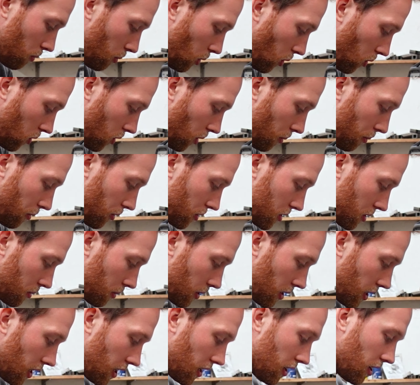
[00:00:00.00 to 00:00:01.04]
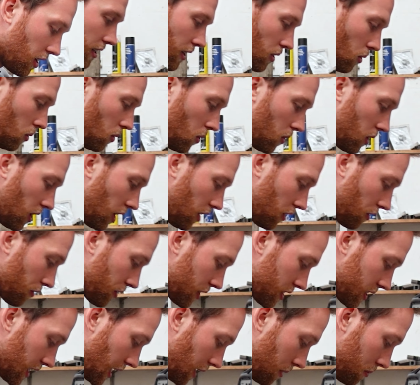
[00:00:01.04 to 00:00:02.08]
and more comfortable. They're all kind of
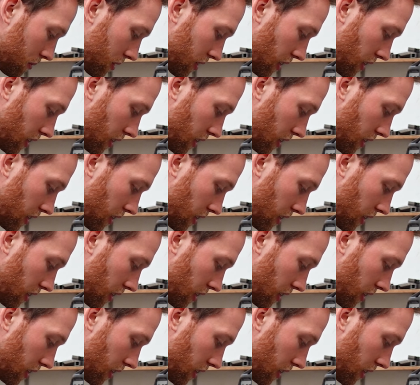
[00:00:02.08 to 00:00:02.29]
the same